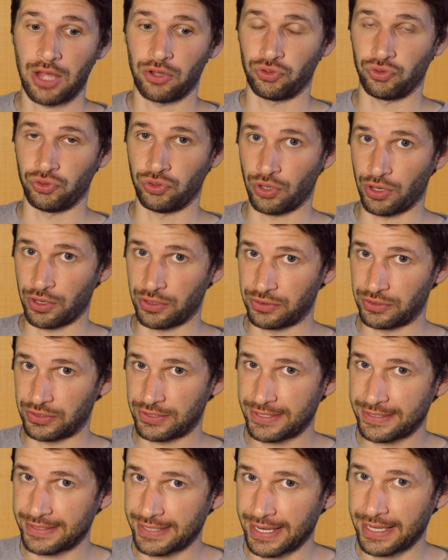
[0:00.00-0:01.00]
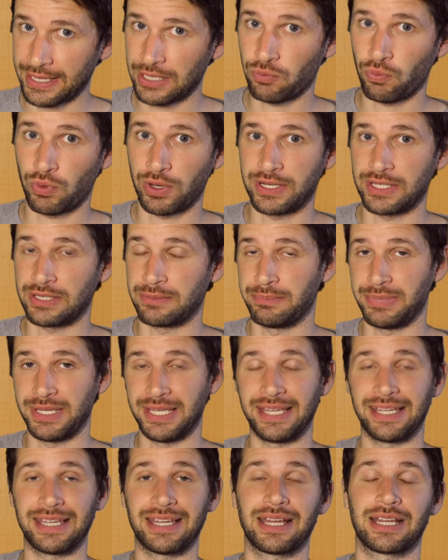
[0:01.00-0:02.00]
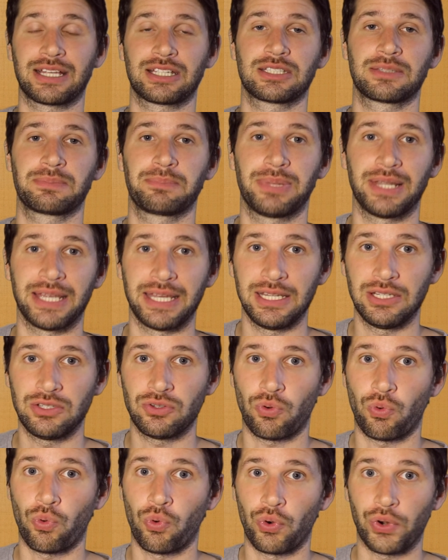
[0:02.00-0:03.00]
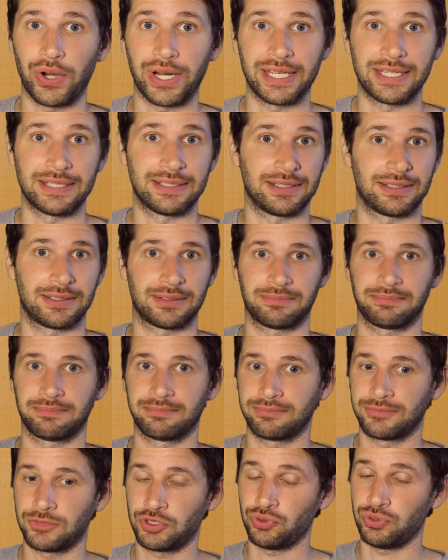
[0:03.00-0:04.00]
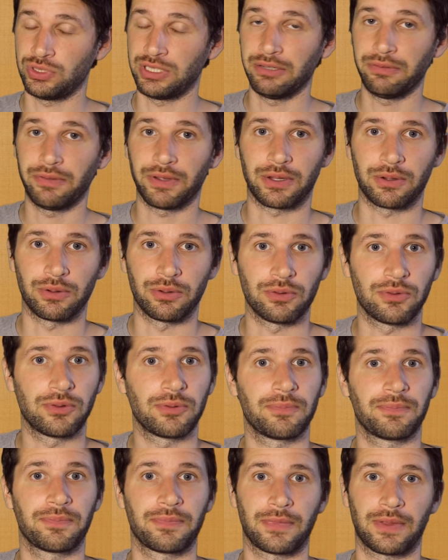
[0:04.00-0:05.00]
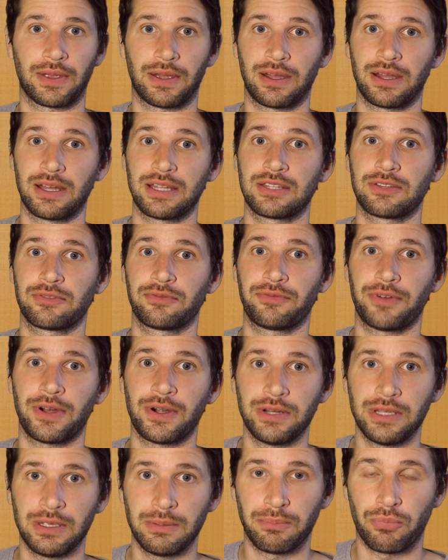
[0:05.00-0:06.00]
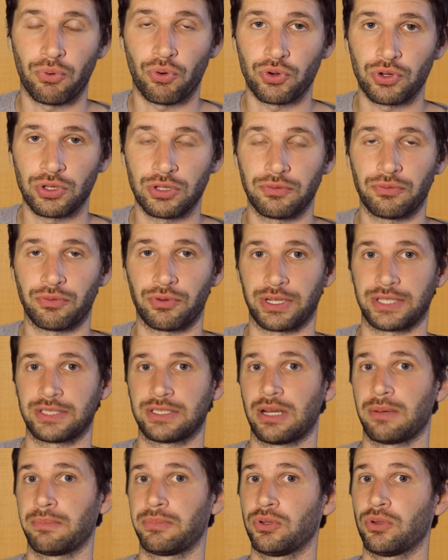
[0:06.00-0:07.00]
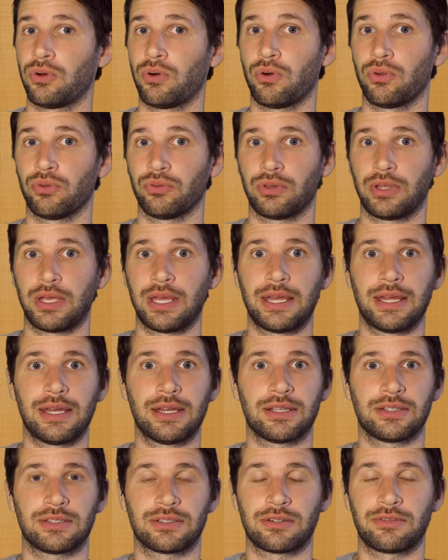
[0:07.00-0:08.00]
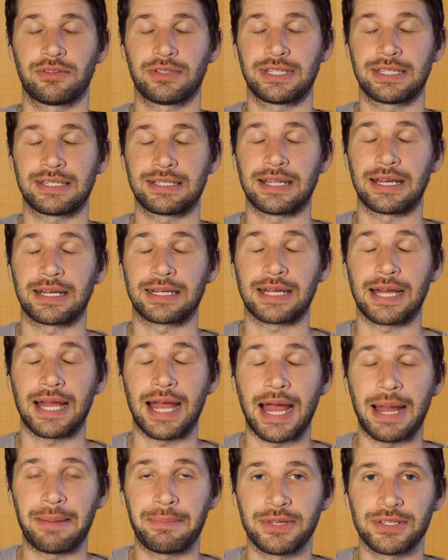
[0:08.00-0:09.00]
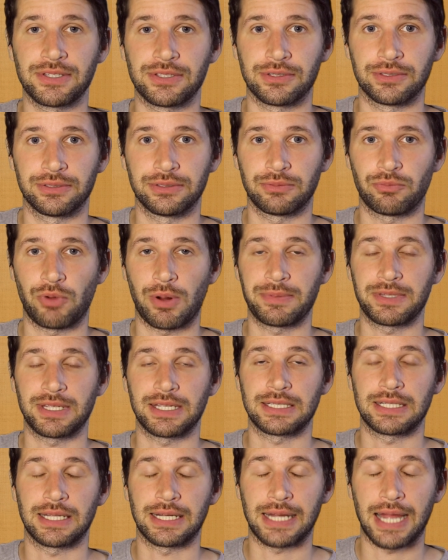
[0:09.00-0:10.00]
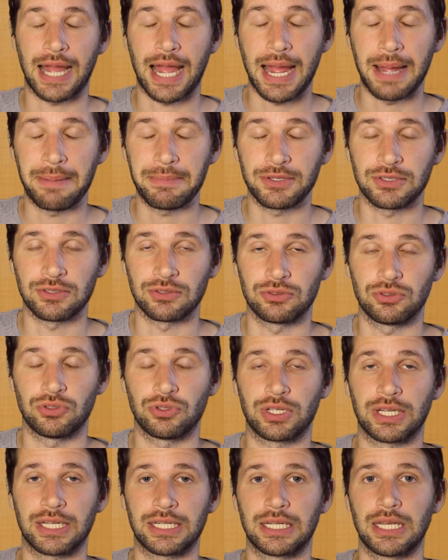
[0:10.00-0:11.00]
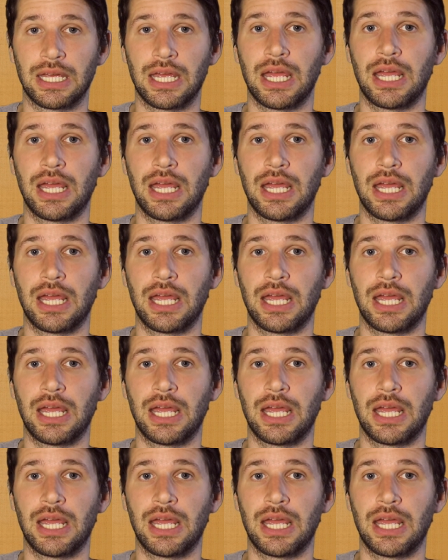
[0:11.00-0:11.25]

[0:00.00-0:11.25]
Do you understand what is being explained, or is it too difficult? It's very important, for example, on services like Amazon, websites like Amazon, you can